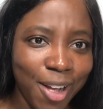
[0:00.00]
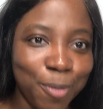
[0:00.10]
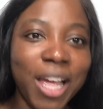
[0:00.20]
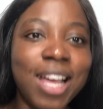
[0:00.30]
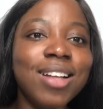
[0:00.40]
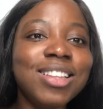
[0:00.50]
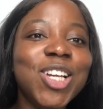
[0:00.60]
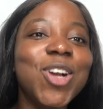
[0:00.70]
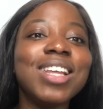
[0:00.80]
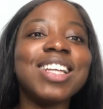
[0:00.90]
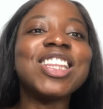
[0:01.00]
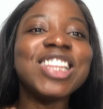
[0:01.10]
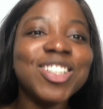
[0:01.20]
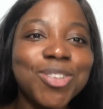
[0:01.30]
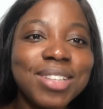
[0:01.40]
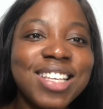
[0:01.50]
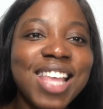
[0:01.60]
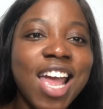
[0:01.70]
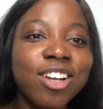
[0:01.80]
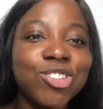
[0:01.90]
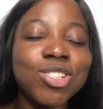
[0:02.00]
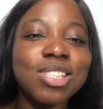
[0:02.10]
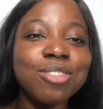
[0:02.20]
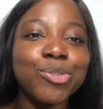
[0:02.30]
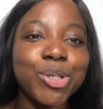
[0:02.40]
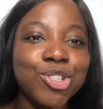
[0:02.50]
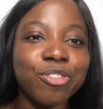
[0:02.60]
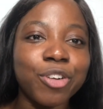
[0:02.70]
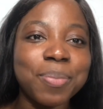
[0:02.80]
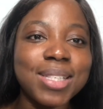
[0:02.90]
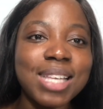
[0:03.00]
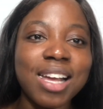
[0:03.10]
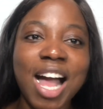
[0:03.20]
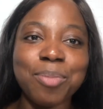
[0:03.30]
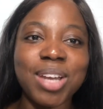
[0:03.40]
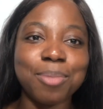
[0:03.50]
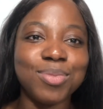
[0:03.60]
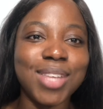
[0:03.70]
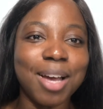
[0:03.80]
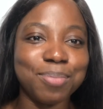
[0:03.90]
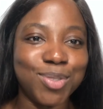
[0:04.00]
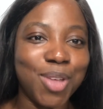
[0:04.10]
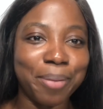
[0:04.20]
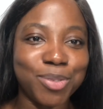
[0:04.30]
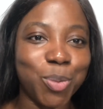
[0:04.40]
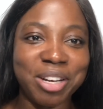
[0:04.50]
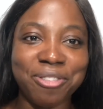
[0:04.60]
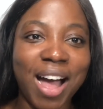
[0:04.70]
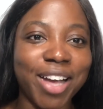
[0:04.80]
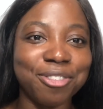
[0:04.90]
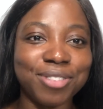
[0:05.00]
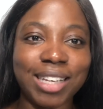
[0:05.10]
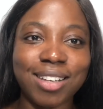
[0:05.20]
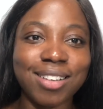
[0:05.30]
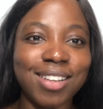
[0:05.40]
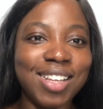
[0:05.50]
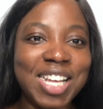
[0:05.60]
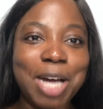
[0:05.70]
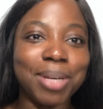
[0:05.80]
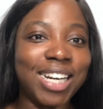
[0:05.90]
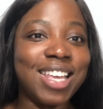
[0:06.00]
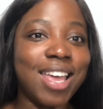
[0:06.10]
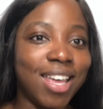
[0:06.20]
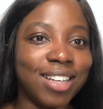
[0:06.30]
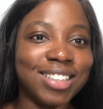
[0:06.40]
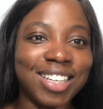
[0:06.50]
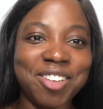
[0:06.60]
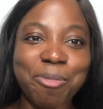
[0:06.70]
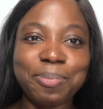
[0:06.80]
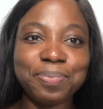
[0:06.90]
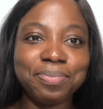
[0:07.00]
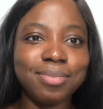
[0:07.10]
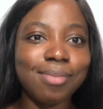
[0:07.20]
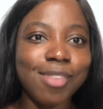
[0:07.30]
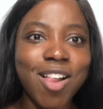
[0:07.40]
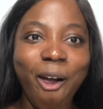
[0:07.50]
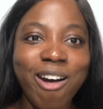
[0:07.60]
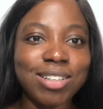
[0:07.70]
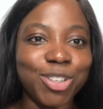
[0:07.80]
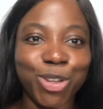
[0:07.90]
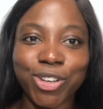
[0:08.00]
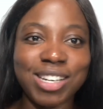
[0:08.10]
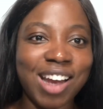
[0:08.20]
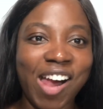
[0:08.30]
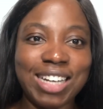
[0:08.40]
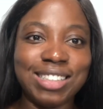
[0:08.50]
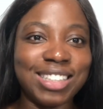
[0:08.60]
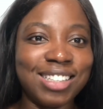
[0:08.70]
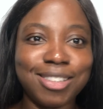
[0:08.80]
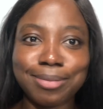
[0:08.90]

like, he, like, literally the age doesn't even register for him. He's like, I mean, I'm I'm I'm twenty-five, like, I'm not a kid, like, you're thirty-nine, like,